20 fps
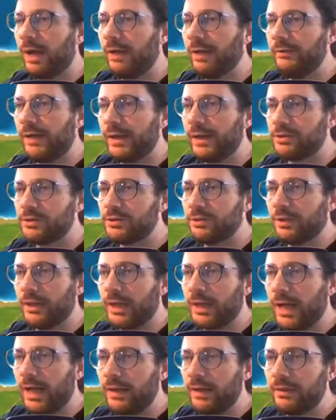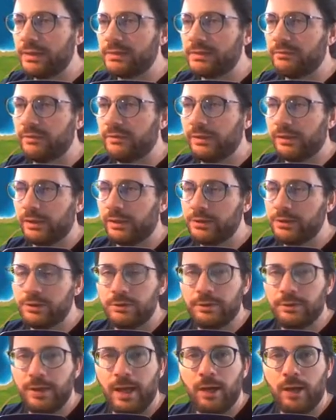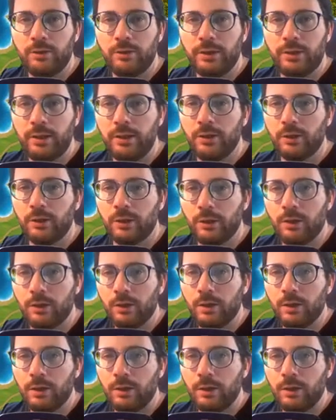I've actually got this village down here.